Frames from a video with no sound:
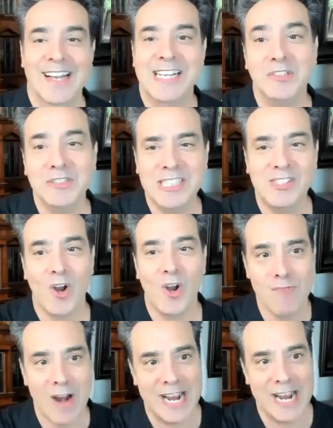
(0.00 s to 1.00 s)
I usually
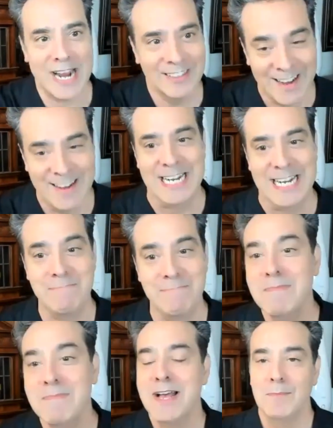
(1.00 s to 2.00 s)
start right on time,
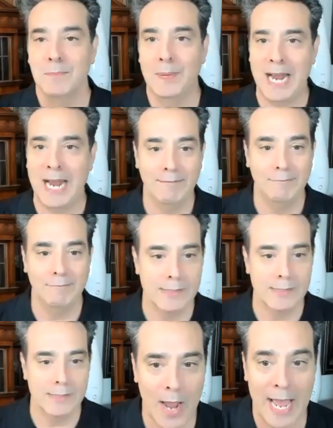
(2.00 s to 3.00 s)
but I was
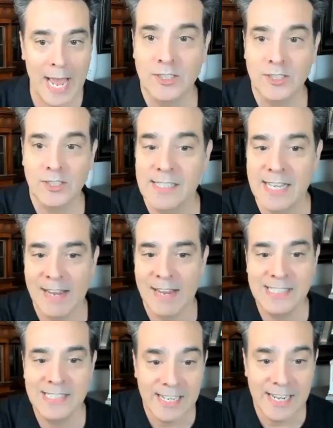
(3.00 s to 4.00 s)
so anxious because I haven't
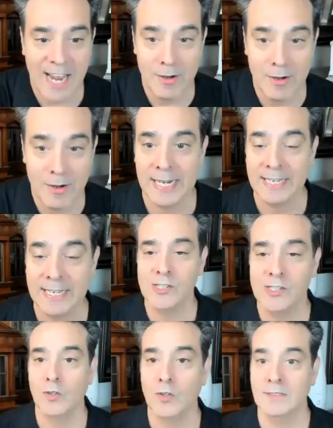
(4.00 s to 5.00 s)
seen everybody in such
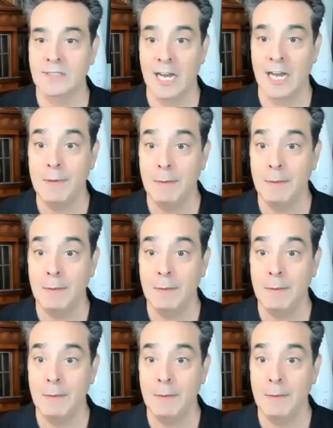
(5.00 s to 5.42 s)
a long time.